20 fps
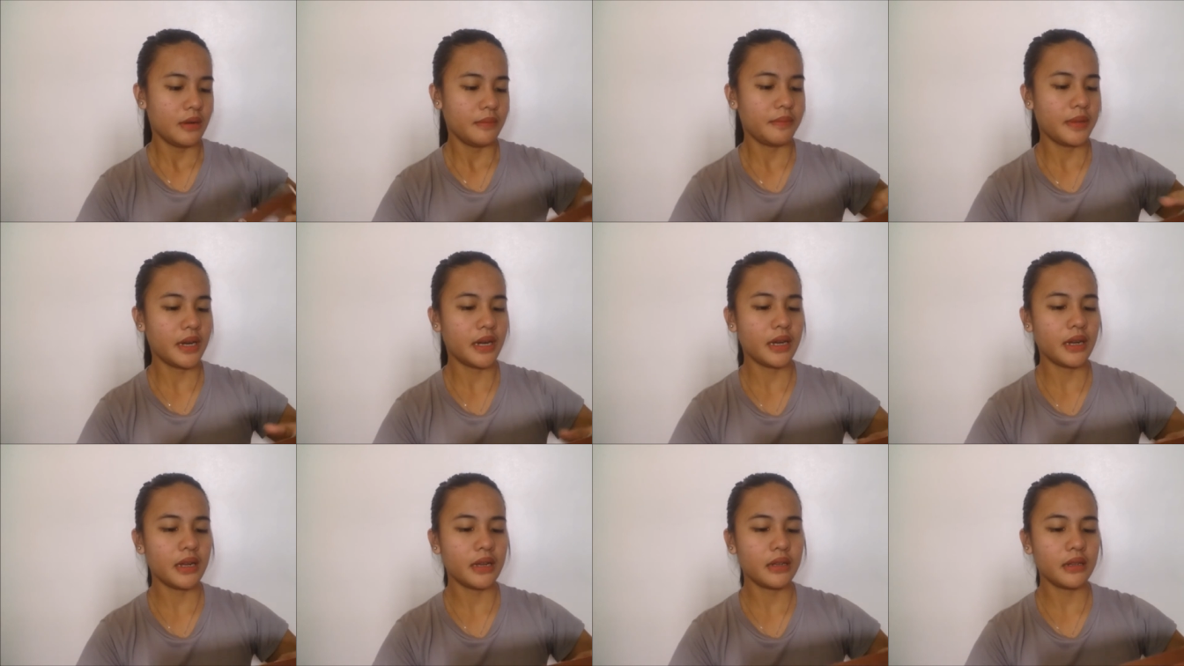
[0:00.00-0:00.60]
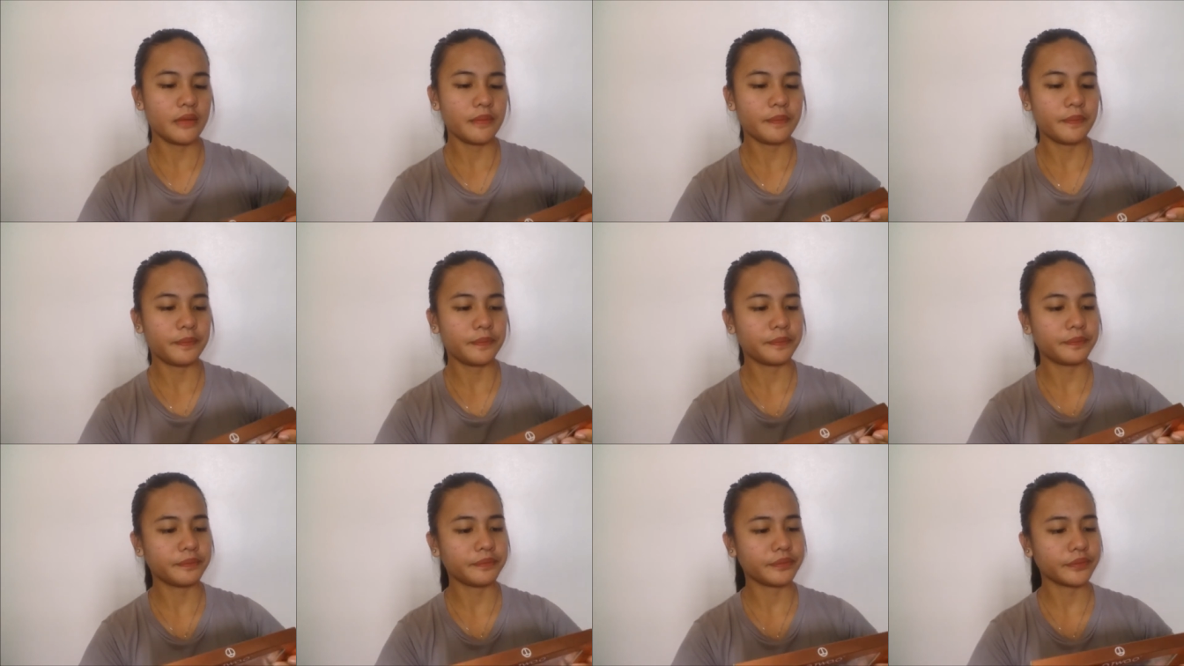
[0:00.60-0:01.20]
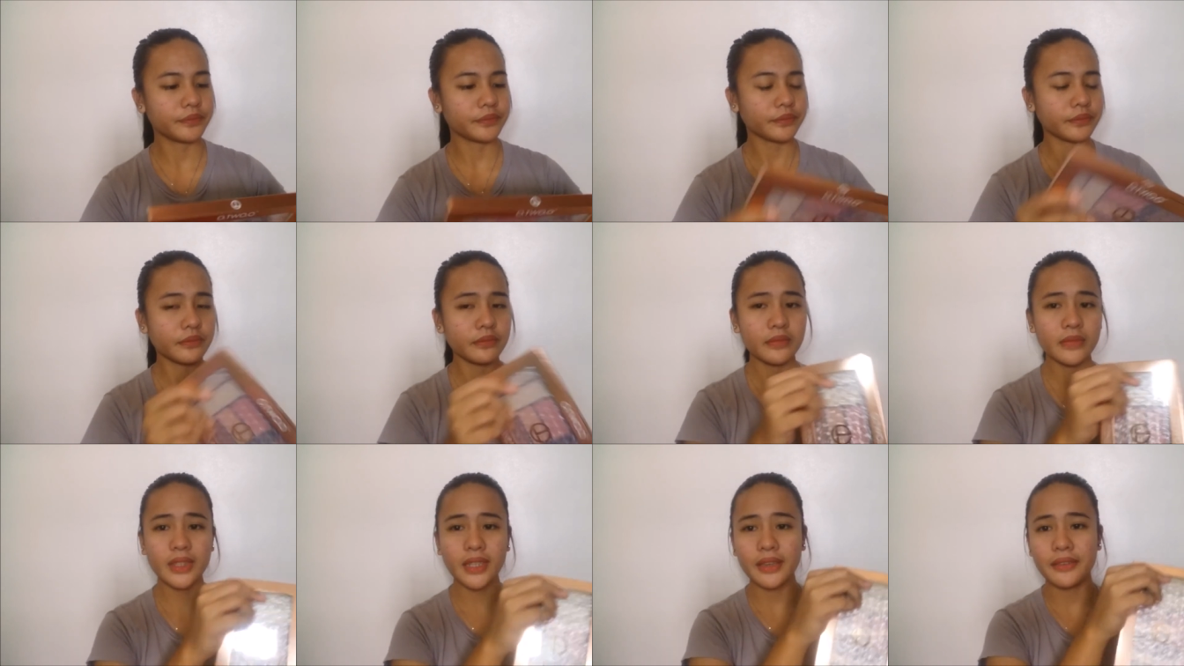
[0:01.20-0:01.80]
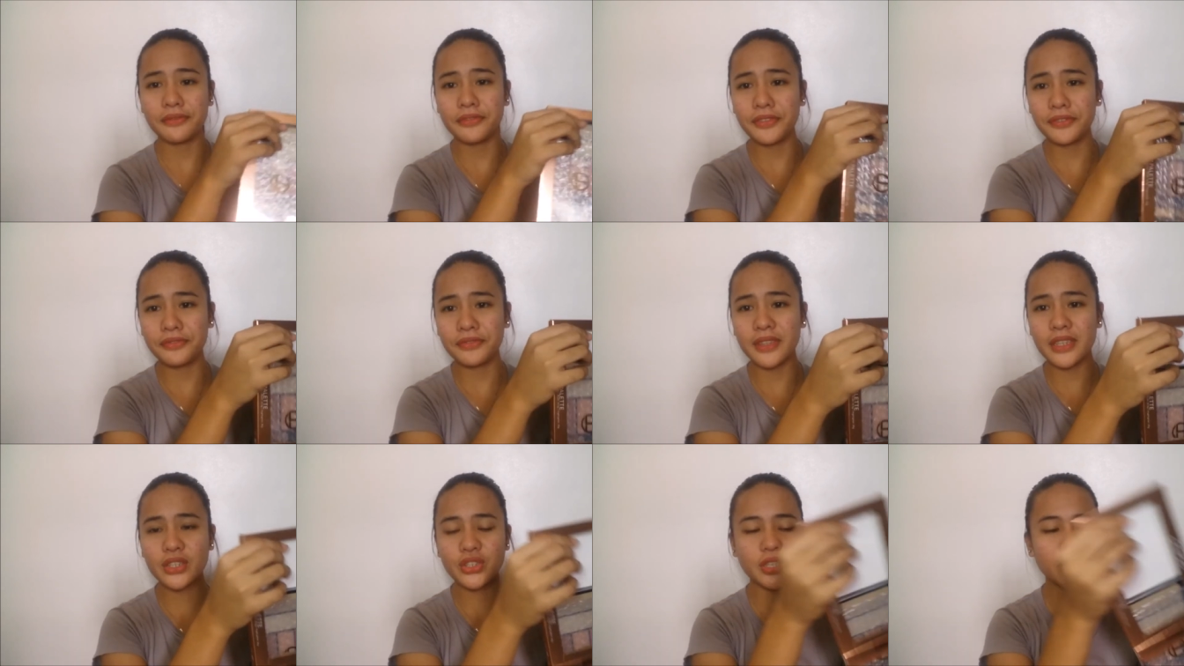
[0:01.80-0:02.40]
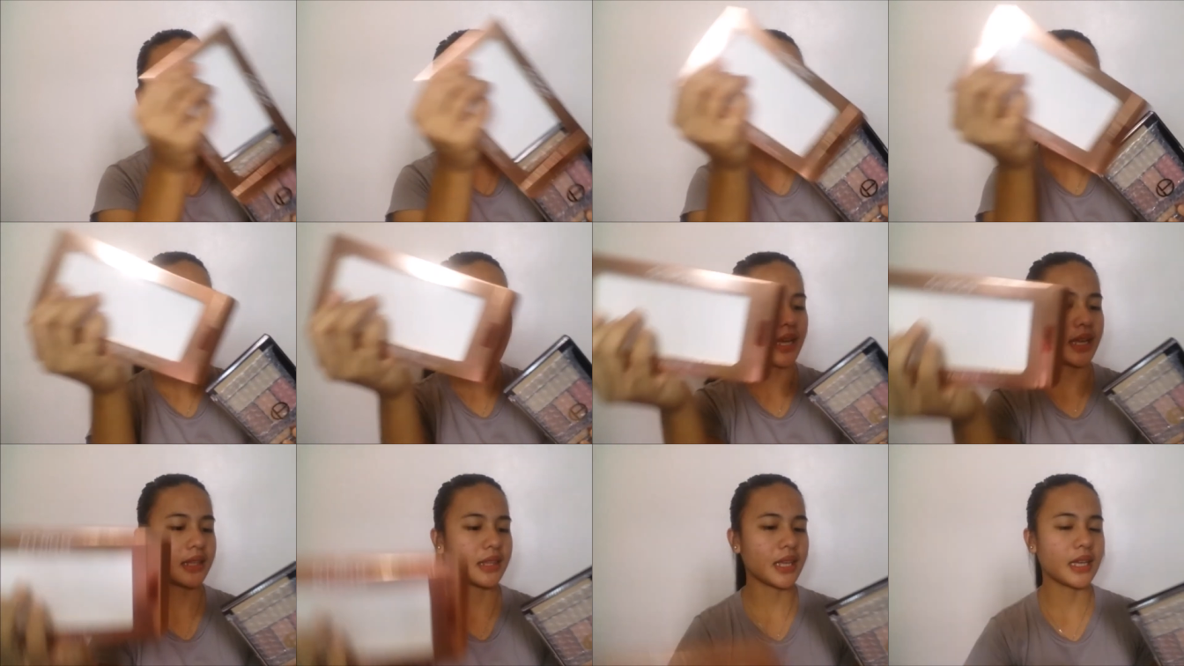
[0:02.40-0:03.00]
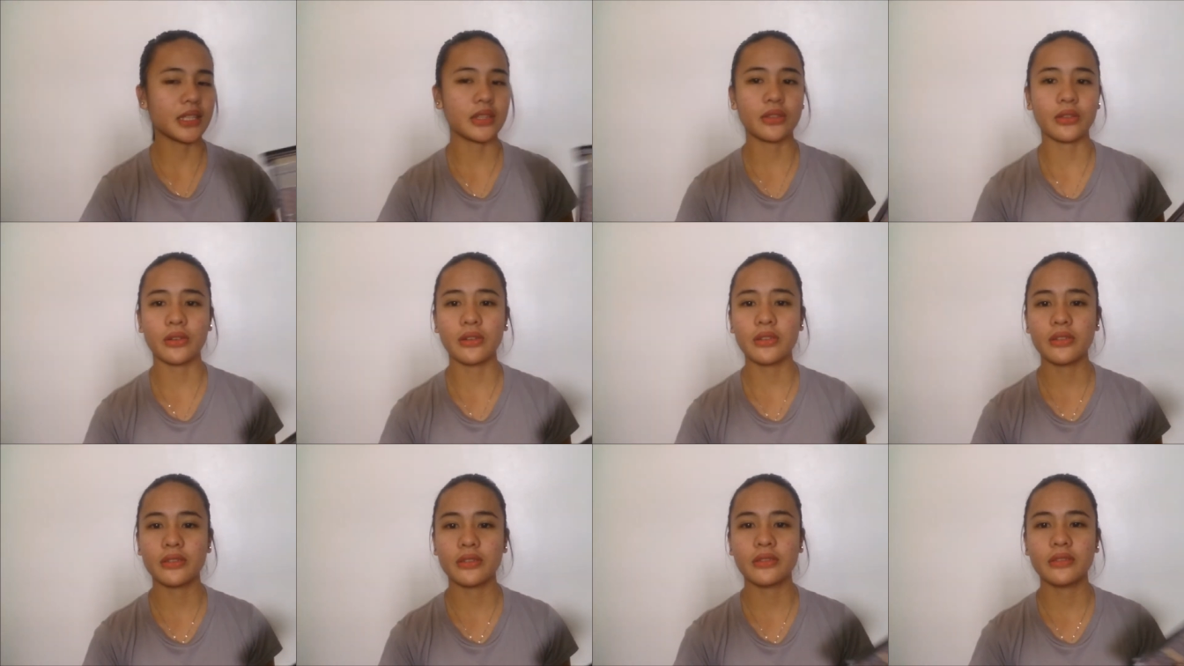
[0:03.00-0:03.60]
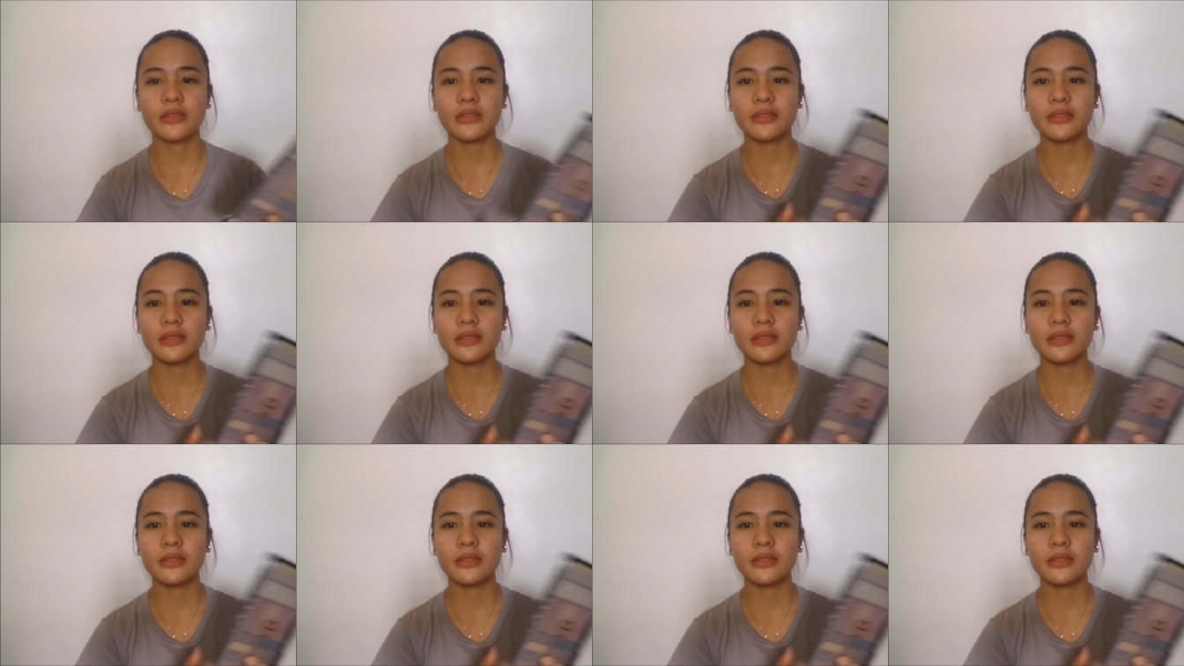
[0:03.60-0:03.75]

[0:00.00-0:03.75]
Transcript: Parang 15 shades ata to.